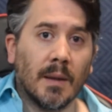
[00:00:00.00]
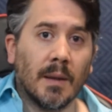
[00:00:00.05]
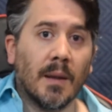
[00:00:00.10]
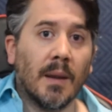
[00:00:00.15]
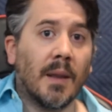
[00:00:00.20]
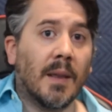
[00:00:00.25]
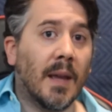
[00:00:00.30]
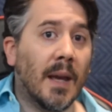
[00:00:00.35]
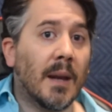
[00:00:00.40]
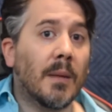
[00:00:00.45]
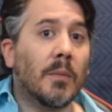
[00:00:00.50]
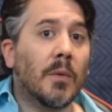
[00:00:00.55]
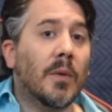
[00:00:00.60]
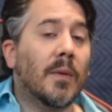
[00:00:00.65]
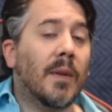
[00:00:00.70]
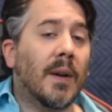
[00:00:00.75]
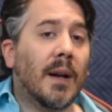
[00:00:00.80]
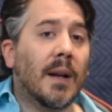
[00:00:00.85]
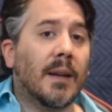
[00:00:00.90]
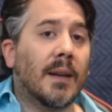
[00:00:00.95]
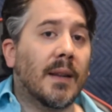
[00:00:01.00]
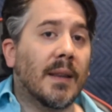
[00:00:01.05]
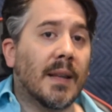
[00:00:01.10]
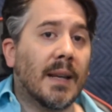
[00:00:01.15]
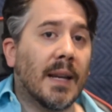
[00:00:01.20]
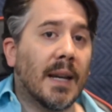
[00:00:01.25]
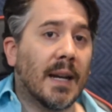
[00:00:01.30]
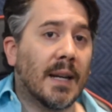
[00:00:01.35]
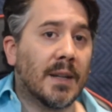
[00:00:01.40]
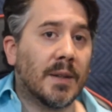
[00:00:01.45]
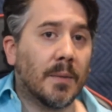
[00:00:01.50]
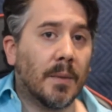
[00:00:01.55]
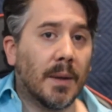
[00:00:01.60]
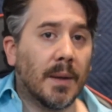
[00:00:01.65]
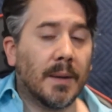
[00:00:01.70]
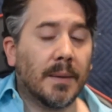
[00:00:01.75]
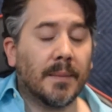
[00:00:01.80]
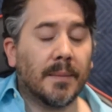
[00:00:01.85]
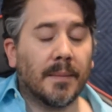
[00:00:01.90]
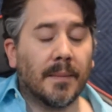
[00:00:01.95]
Then move on to the next one.